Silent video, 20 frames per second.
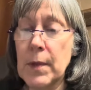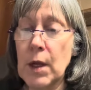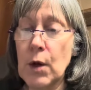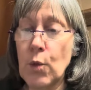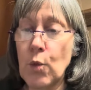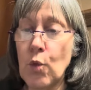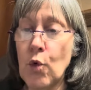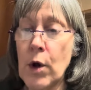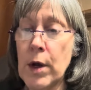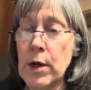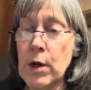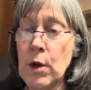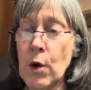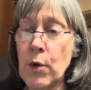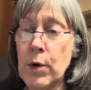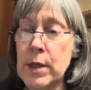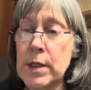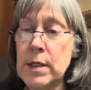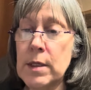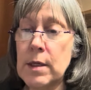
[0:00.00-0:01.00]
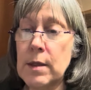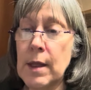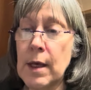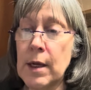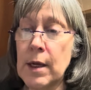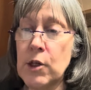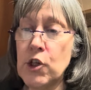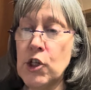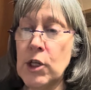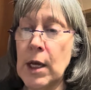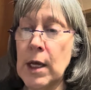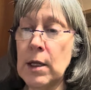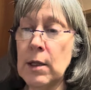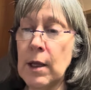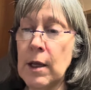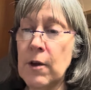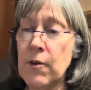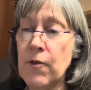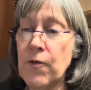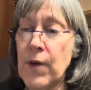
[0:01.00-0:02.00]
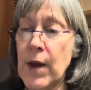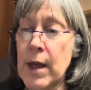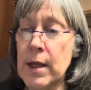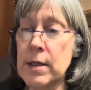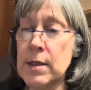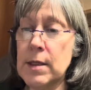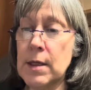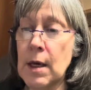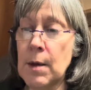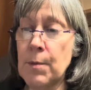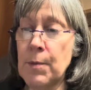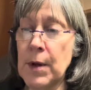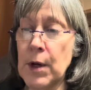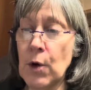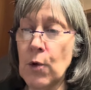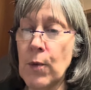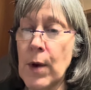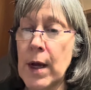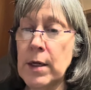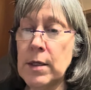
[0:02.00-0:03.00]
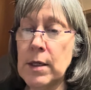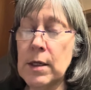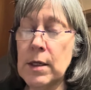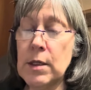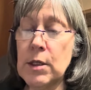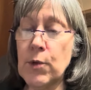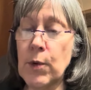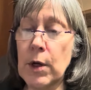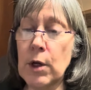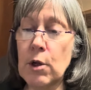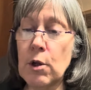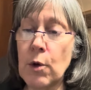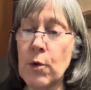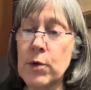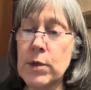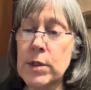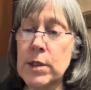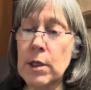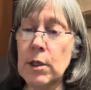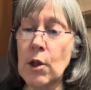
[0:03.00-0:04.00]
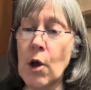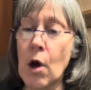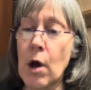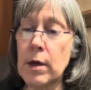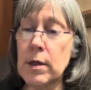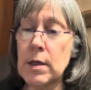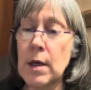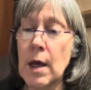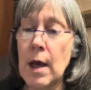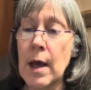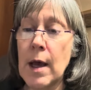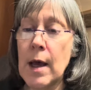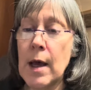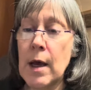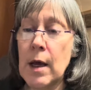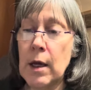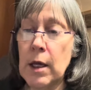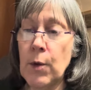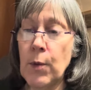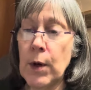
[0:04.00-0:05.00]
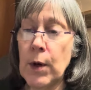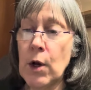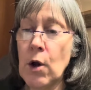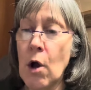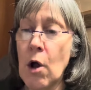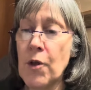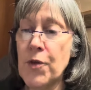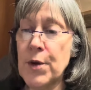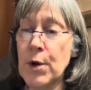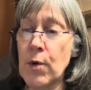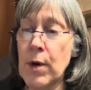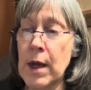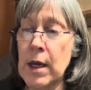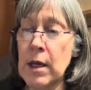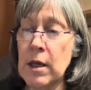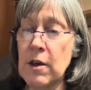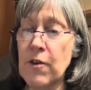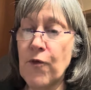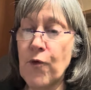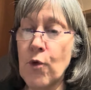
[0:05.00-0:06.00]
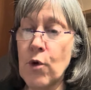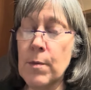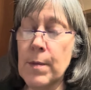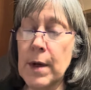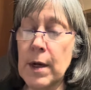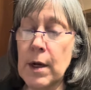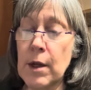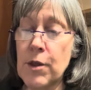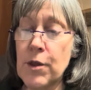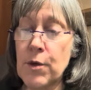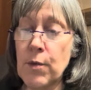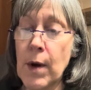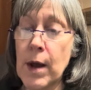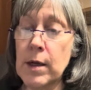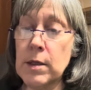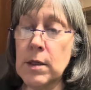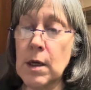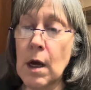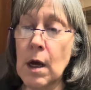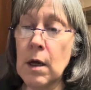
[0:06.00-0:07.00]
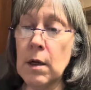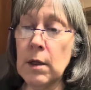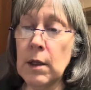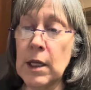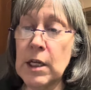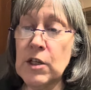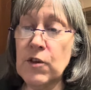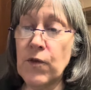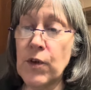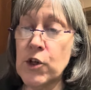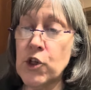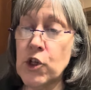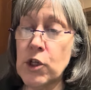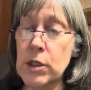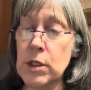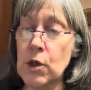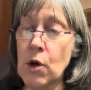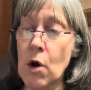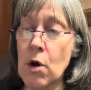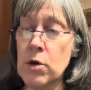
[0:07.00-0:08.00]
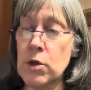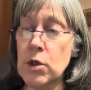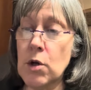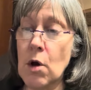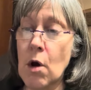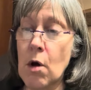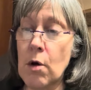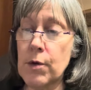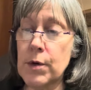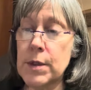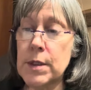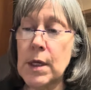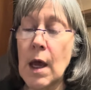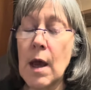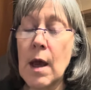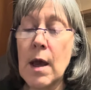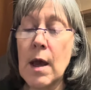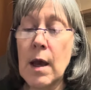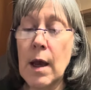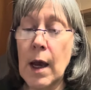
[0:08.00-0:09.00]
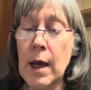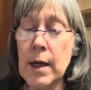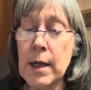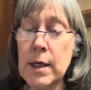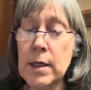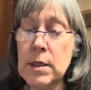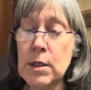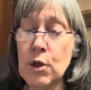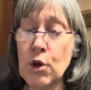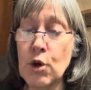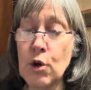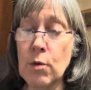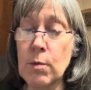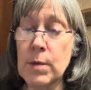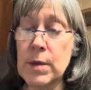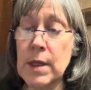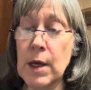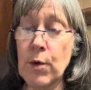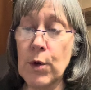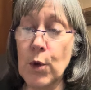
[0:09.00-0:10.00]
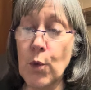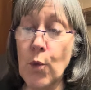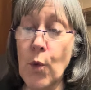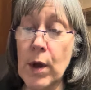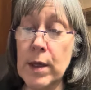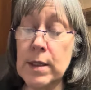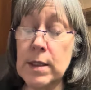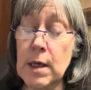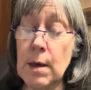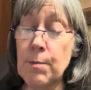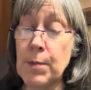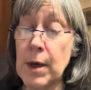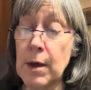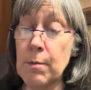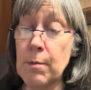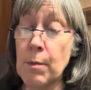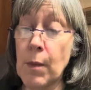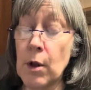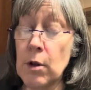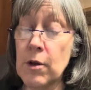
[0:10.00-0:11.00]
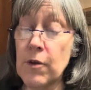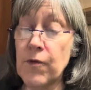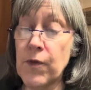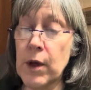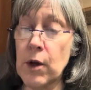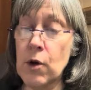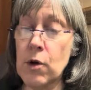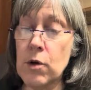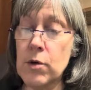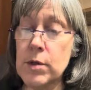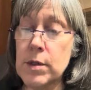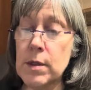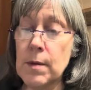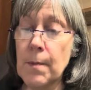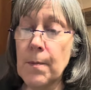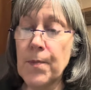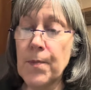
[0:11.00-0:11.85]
Roy noticed that a chain link fence had been erected to enclose the lot. He recalled the cranky foreman had threatened to unleash vicious guard dogs, and he assumed they were the ones that bit mullet fingers.